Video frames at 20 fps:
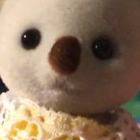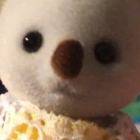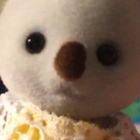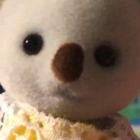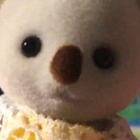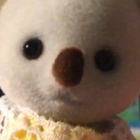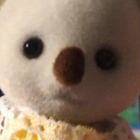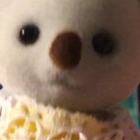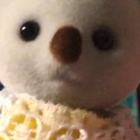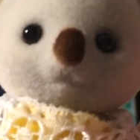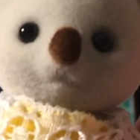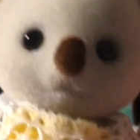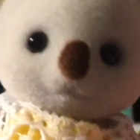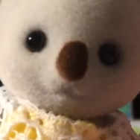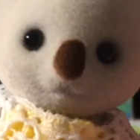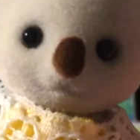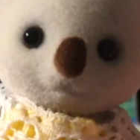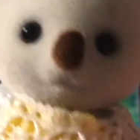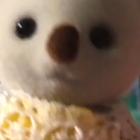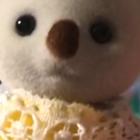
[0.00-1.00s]
I couldn't
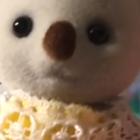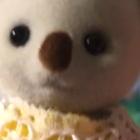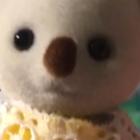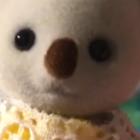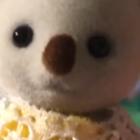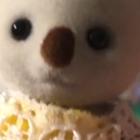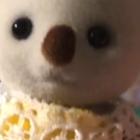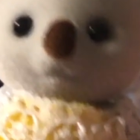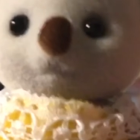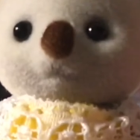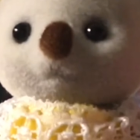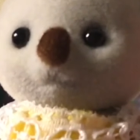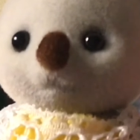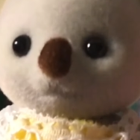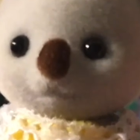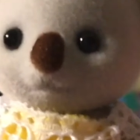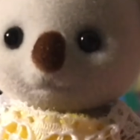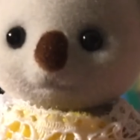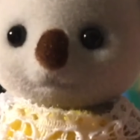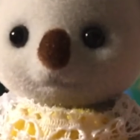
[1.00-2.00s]
move his arms, I don't
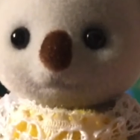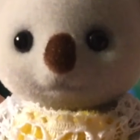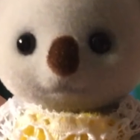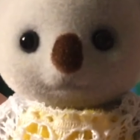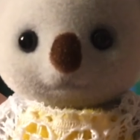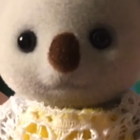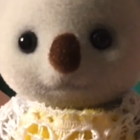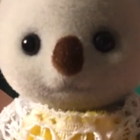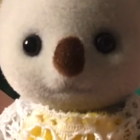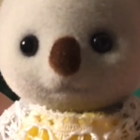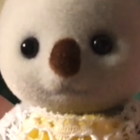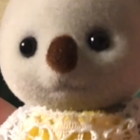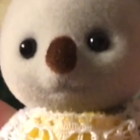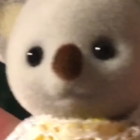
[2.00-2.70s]
think. Whereas with this